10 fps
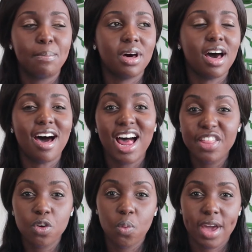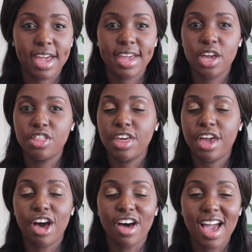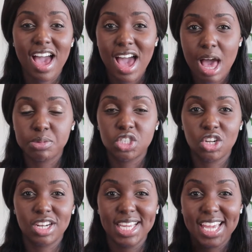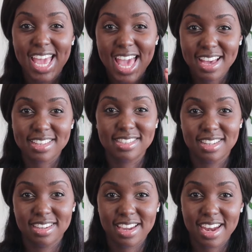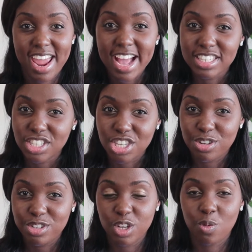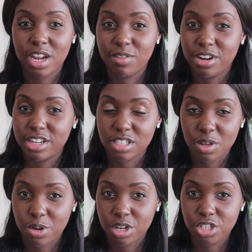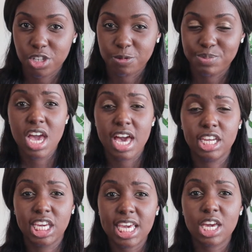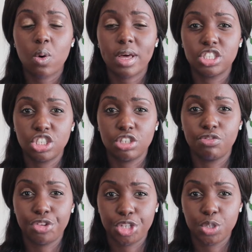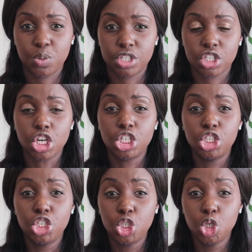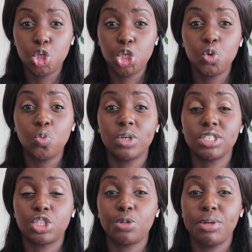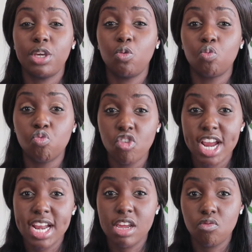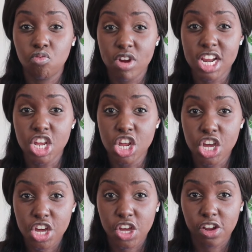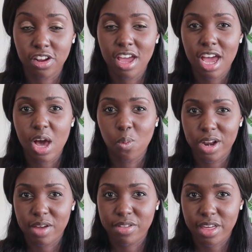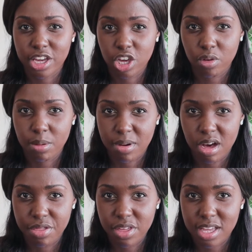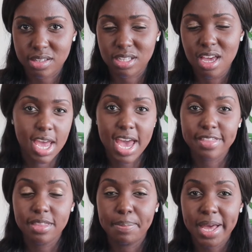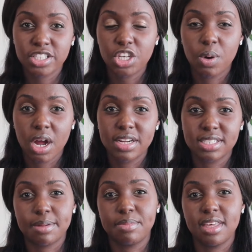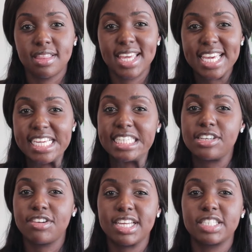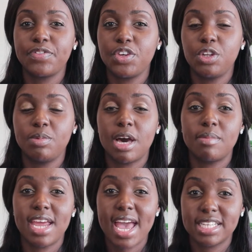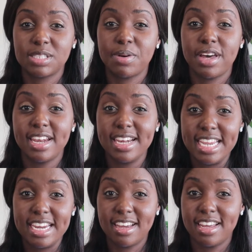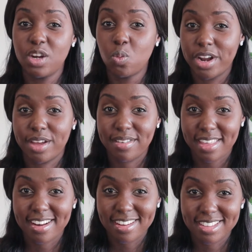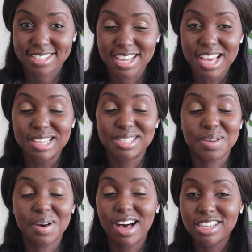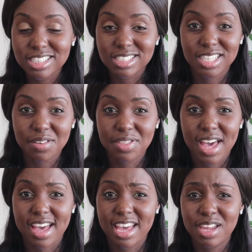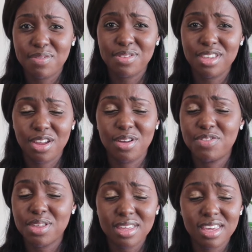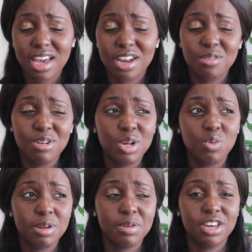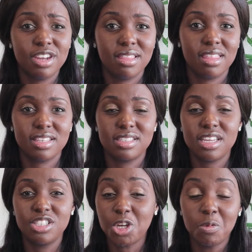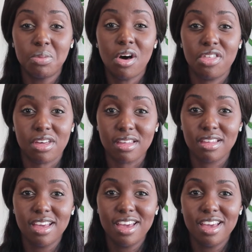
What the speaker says: But either way, they are absolutely excellent at executing whatever it is they want to do. And a key question for you is, do you want to be really, really good at whatever that career path is? And the better you are at something, the easier it is for you to become an expert and leader in whatever that is. So ask yourself that. And if you're thinking, I don't really want to be good at this, then don't bother.